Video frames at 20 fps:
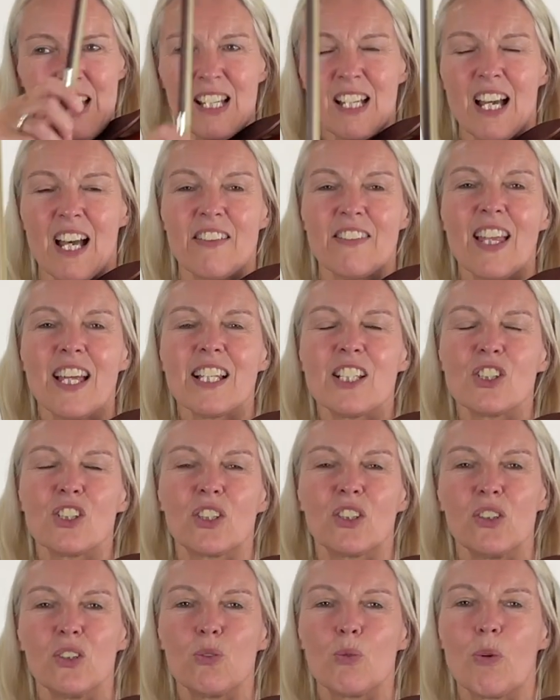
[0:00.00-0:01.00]
And that is a
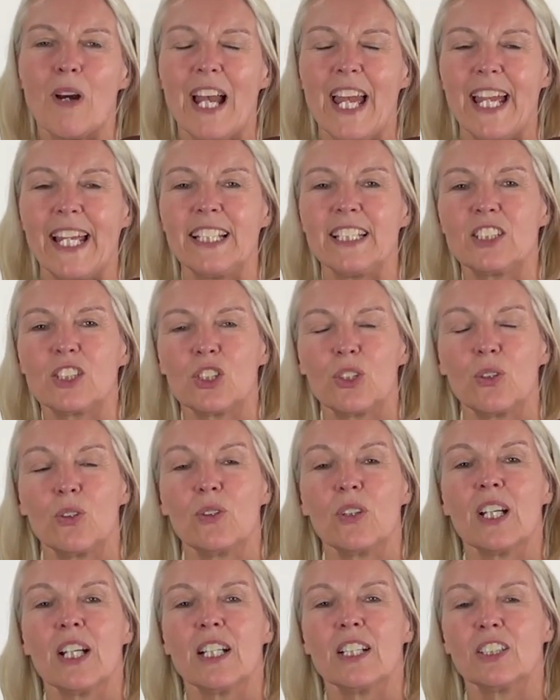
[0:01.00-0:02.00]
good way to
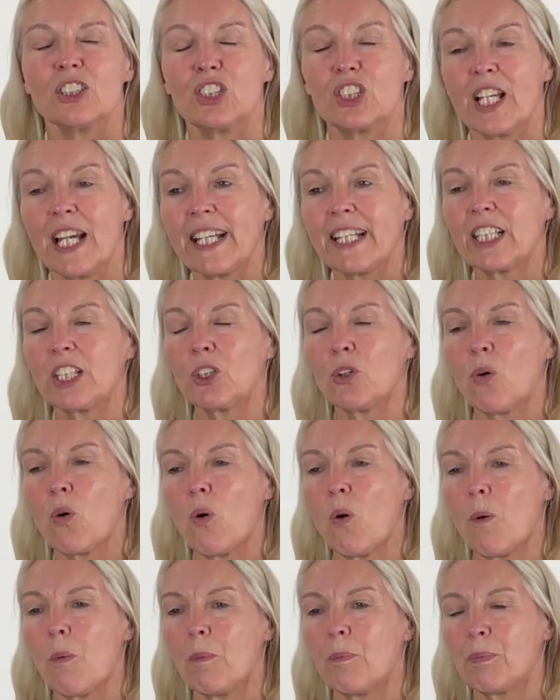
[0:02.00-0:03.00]
check
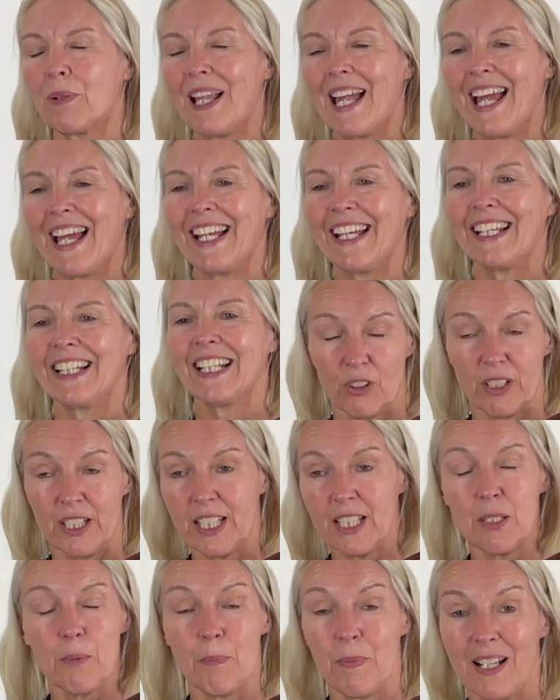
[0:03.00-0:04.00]
your playing
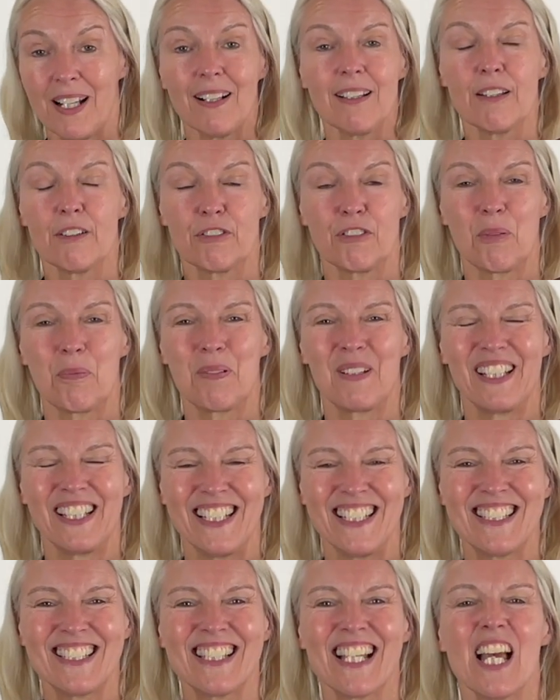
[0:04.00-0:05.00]
in the middle of a
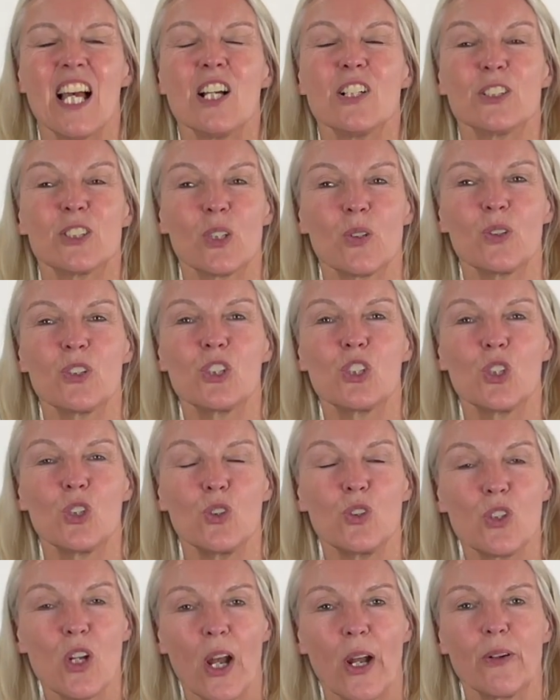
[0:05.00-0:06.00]
piece so that you
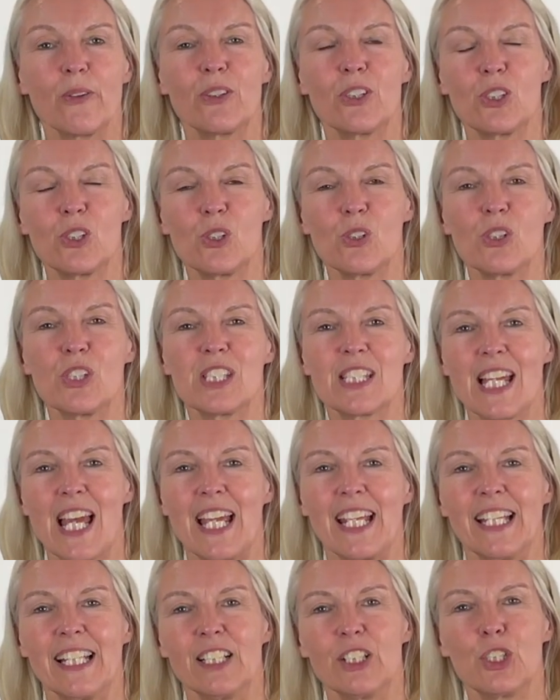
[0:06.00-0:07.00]
know that you stay
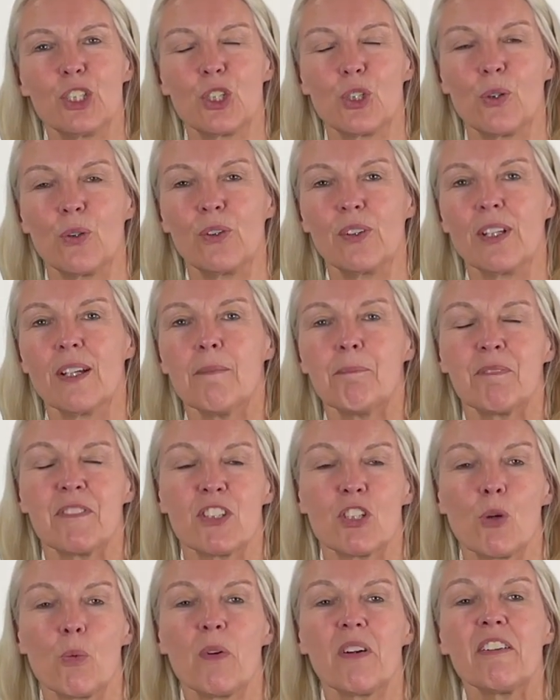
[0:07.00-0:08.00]
in tune.
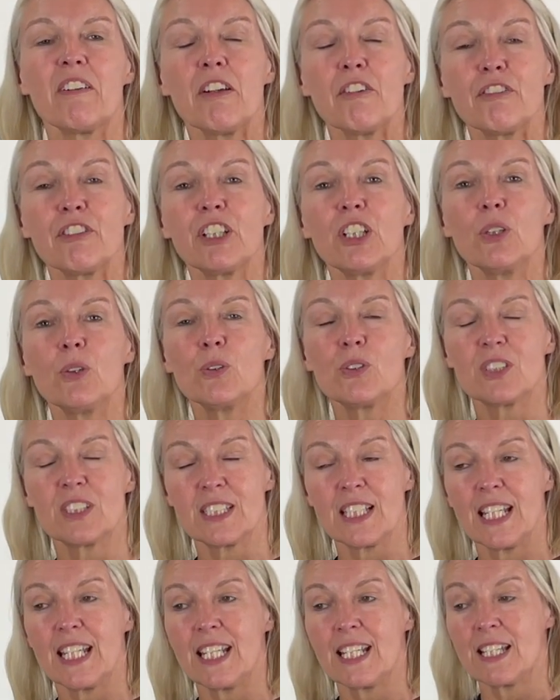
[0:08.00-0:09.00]
So wherever you
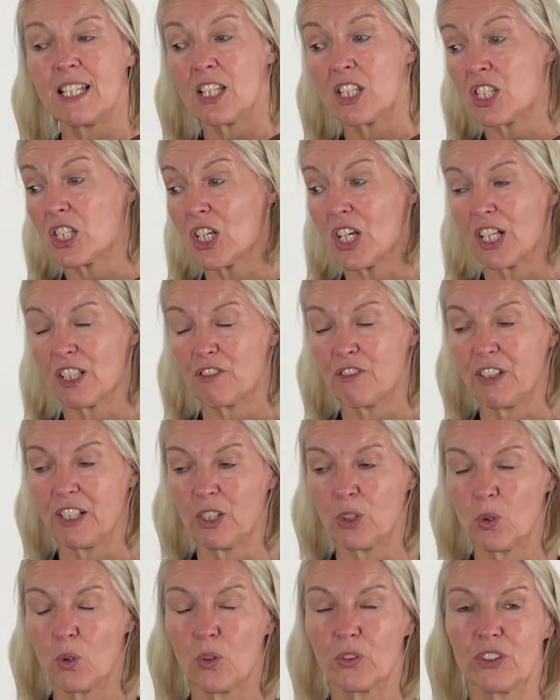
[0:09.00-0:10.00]
see the third
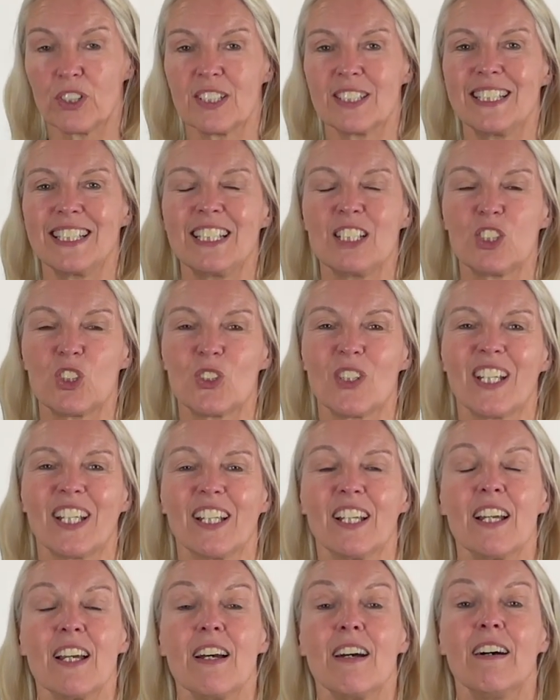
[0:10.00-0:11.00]
finger on the D string,
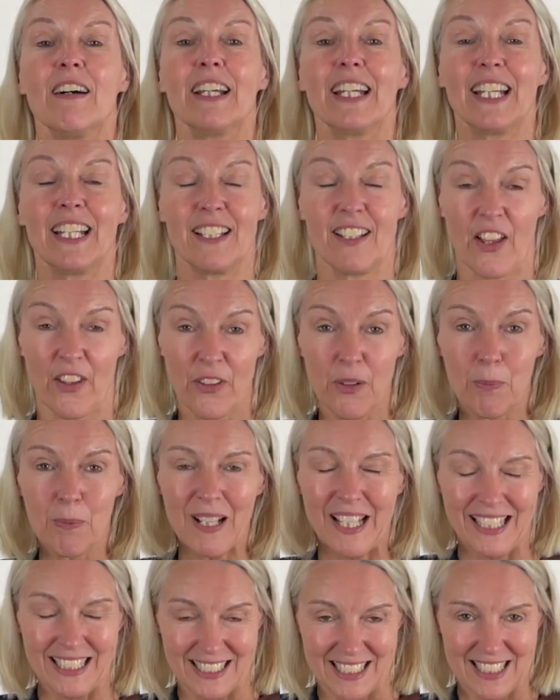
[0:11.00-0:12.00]
in other
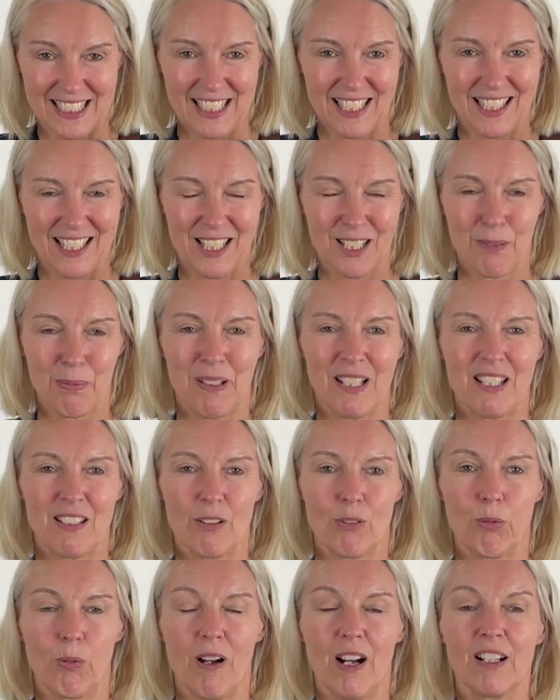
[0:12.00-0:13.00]
places in this piece
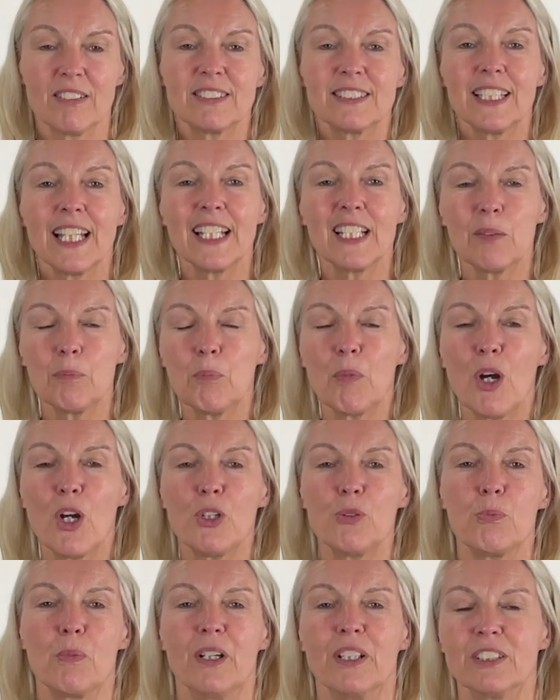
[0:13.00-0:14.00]
as well, take a
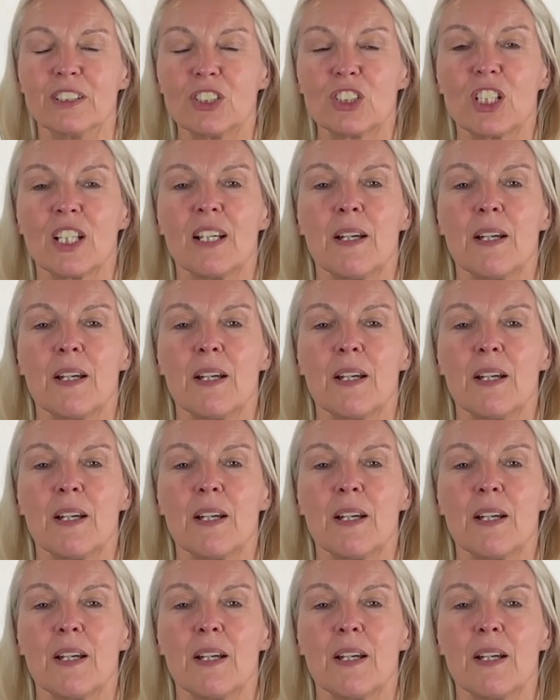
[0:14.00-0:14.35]
moment